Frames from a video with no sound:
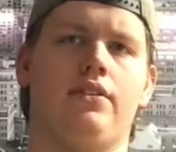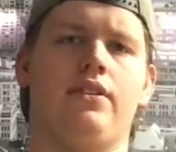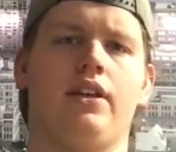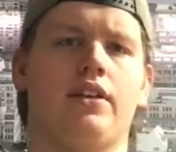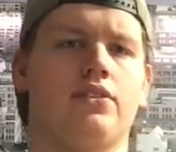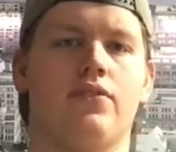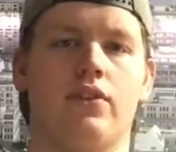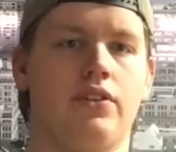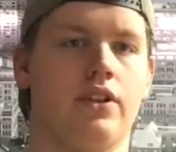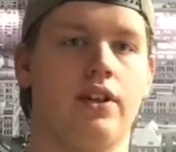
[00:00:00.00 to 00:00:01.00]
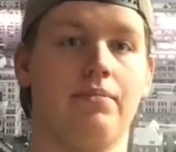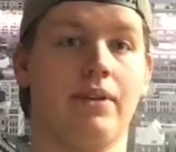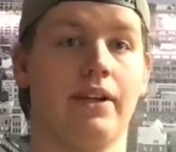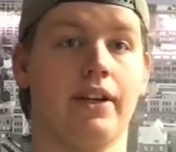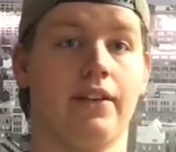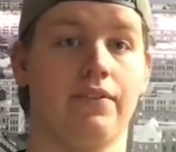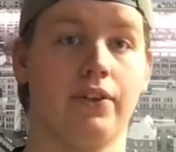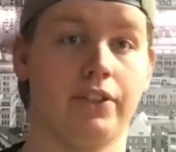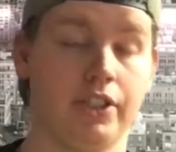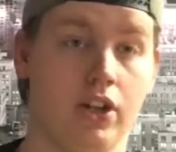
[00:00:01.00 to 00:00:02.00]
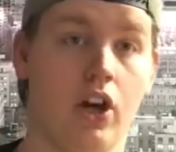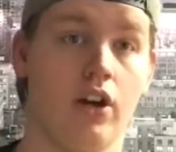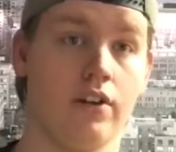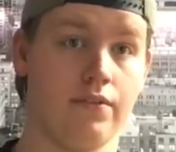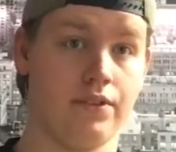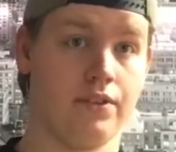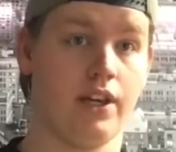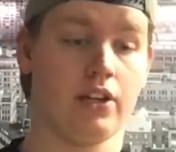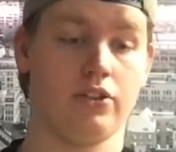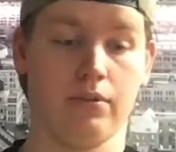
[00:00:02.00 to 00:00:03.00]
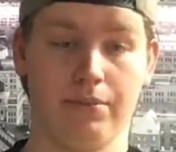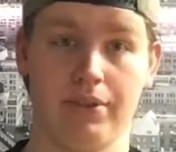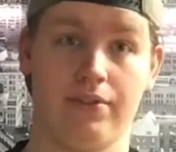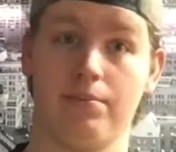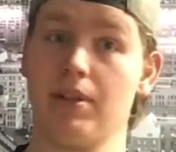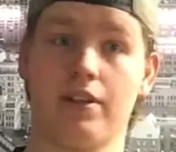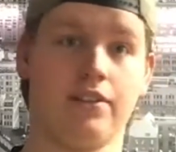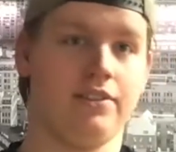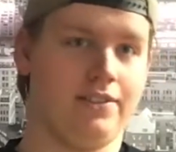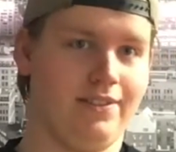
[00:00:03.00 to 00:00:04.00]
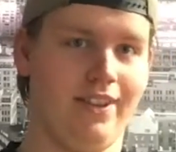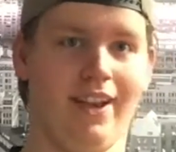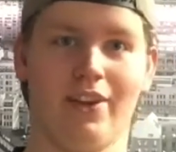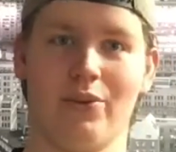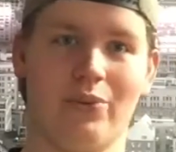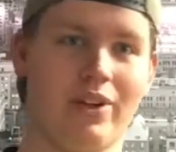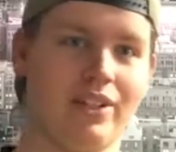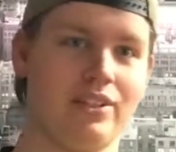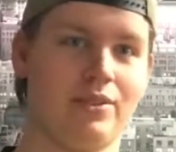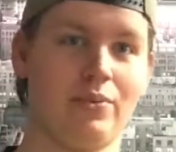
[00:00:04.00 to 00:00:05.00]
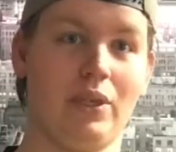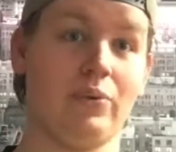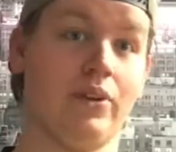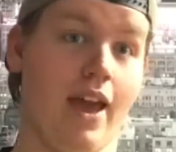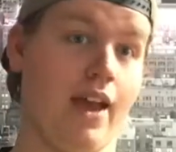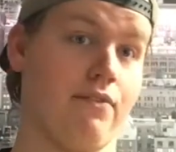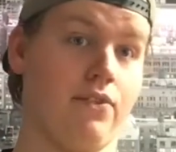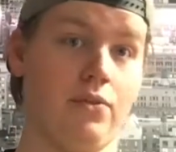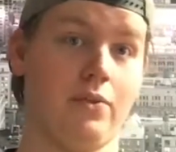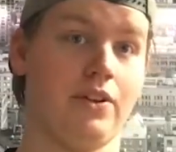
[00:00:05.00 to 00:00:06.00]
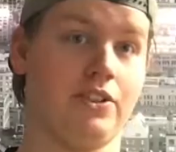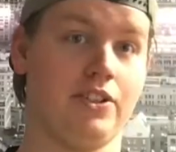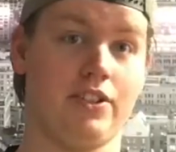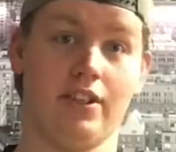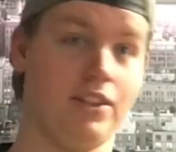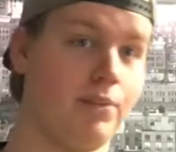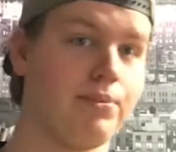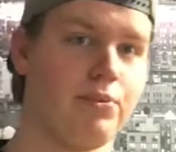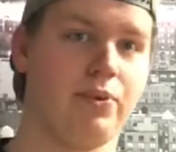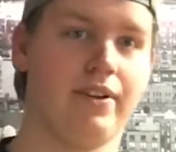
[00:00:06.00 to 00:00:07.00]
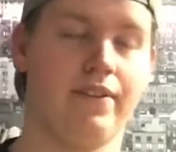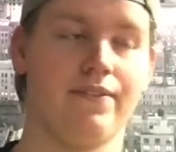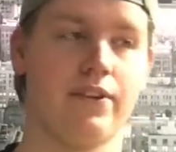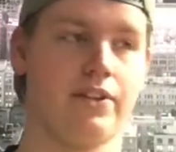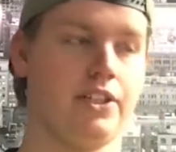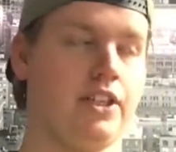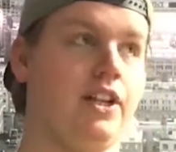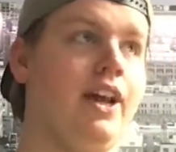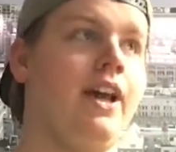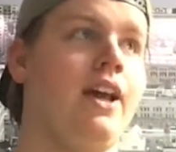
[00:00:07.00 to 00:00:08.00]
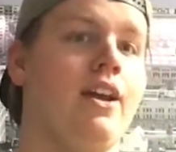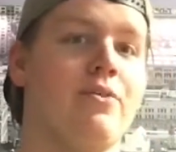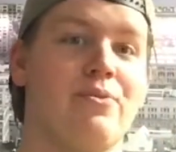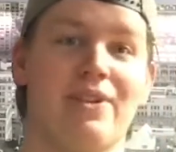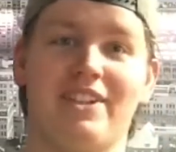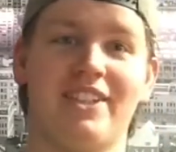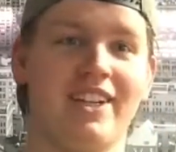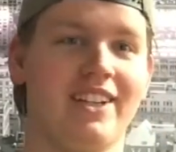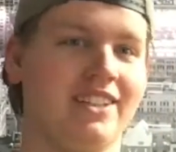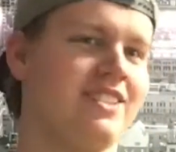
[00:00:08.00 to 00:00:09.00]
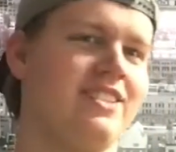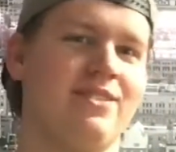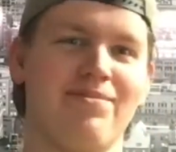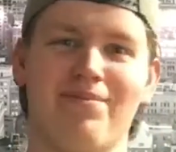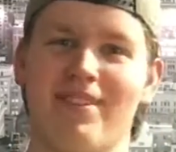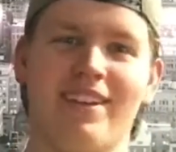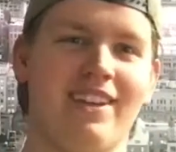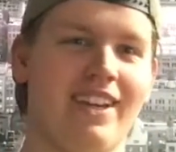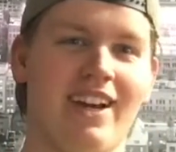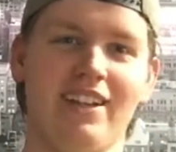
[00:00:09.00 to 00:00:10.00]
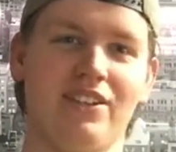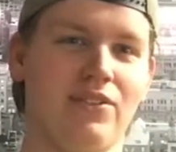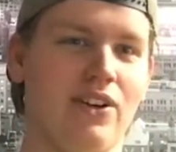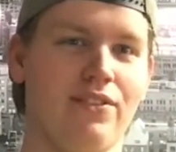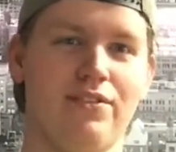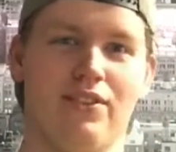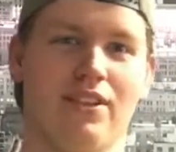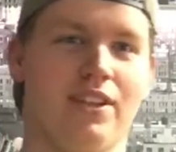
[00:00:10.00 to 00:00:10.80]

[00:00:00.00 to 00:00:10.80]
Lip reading: tickets for the American version of the actual movie, because otherwise we would have to watch the dubbed version, which is kind of awful